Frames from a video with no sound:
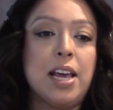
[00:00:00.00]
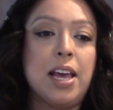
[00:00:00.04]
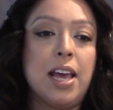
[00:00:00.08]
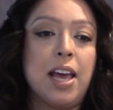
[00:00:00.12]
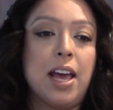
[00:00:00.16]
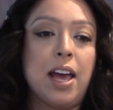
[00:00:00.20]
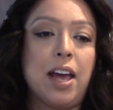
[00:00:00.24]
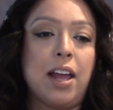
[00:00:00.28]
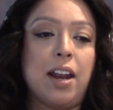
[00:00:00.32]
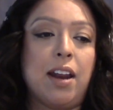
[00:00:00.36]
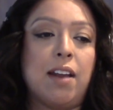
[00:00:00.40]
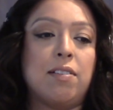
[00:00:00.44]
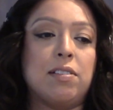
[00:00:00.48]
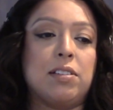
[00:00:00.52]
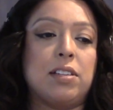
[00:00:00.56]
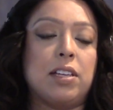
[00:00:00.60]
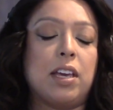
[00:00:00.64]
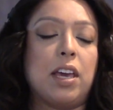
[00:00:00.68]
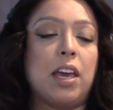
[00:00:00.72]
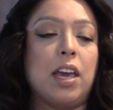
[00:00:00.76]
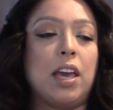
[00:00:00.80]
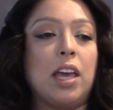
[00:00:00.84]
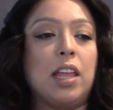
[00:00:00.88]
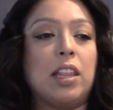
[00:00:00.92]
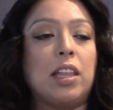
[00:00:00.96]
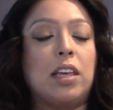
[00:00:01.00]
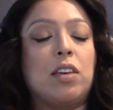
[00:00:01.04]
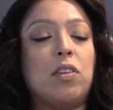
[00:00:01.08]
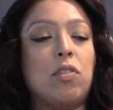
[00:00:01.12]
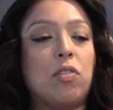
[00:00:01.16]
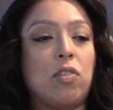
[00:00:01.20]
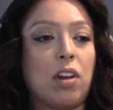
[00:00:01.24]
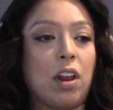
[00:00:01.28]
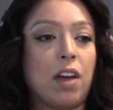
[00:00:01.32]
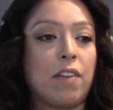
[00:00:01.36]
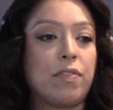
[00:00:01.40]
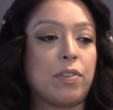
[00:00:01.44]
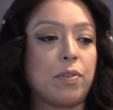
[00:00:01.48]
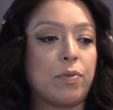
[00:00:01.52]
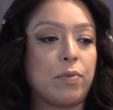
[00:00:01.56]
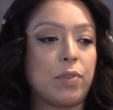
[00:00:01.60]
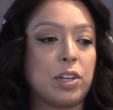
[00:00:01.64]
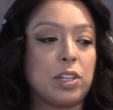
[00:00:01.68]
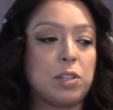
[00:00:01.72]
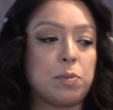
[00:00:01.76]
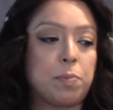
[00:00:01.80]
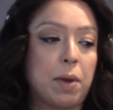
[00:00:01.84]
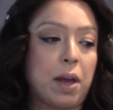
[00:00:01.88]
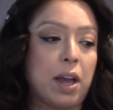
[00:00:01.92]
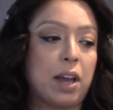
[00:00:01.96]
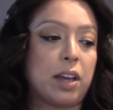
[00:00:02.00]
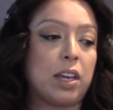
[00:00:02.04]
and I was like, hey, like, you can have the rings back.